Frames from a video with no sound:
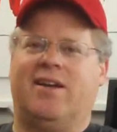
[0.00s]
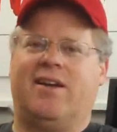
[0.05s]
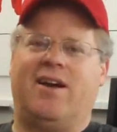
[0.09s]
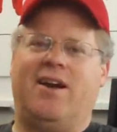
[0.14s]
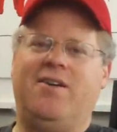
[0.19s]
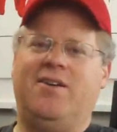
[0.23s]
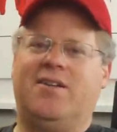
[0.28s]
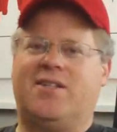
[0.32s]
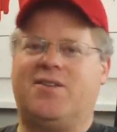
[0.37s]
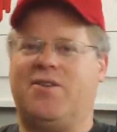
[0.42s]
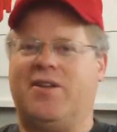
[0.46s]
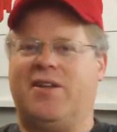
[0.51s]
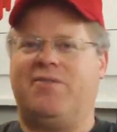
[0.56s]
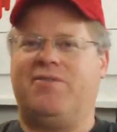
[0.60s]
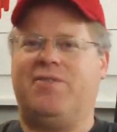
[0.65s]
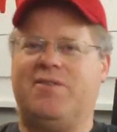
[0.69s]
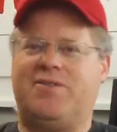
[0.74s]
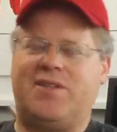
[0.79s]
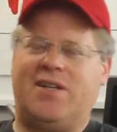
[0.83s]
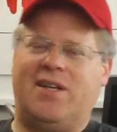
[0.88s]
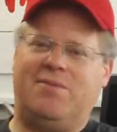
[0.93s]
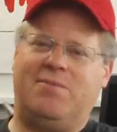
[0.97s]
oh, it's only
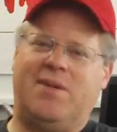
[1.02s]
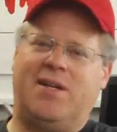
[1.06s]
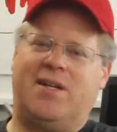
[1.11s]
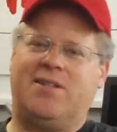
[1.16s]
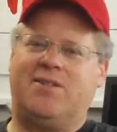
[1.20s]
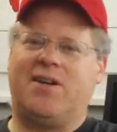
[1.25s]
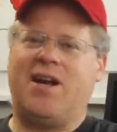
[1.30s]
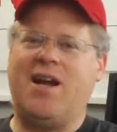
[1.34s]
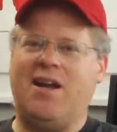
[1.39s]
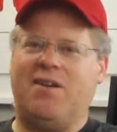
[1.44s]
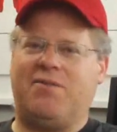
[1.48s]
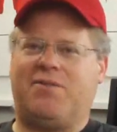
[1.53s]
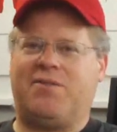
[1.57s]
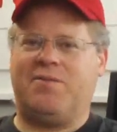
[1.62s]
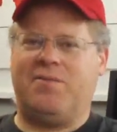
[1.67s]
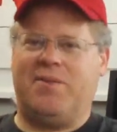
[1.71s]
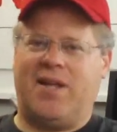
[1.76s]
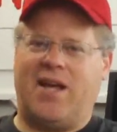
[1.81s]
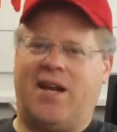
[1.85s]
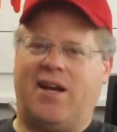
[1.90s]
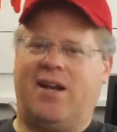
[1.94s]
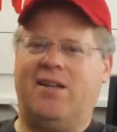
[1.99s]
15-minute drive from
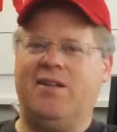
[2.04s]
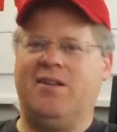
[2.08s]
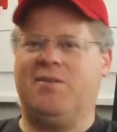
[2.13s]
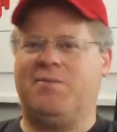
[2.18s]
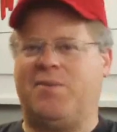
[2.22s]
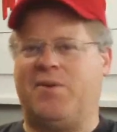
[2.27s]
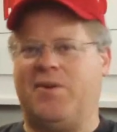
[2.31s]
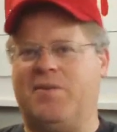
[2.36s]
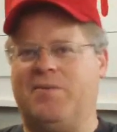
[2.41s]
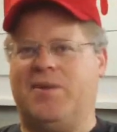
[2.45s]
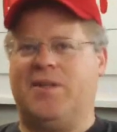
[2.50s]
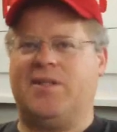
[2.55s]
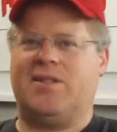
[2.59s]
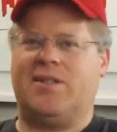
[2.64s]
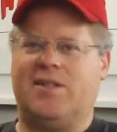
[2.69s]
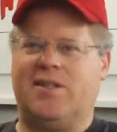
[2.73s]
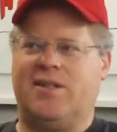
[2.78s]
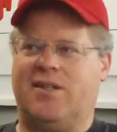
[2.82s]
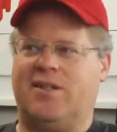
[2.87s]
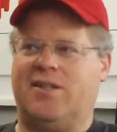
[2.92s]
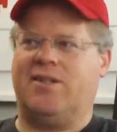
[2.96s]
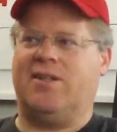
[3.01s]
that other
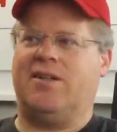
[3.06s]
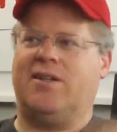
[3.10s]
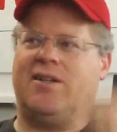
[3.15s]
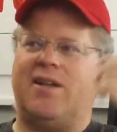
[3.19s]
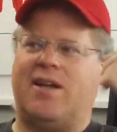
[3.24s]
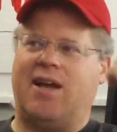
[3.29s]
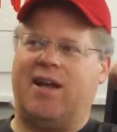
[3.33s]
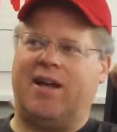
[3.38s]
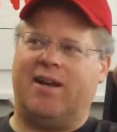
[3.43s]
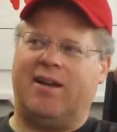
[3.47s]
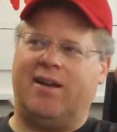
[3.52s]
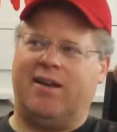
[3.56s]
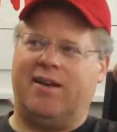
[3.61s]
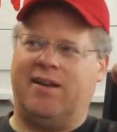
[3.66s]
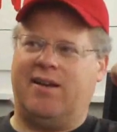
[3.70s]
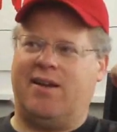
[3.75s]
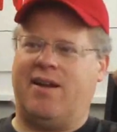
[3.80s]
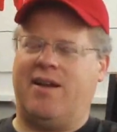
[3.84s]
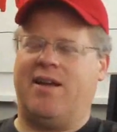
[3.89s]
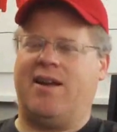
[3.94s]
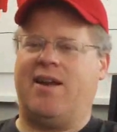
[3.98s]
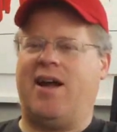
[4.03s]
appointment, and
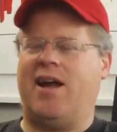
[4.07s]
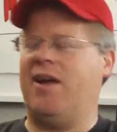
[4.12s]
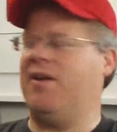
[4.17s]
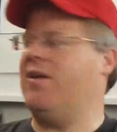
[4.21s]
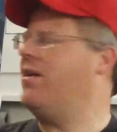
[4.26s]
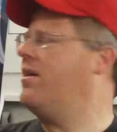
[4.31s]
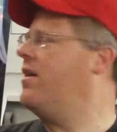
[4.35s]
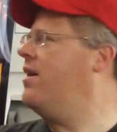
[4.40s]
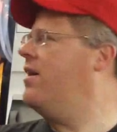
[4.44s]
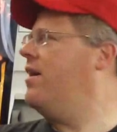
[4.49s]
I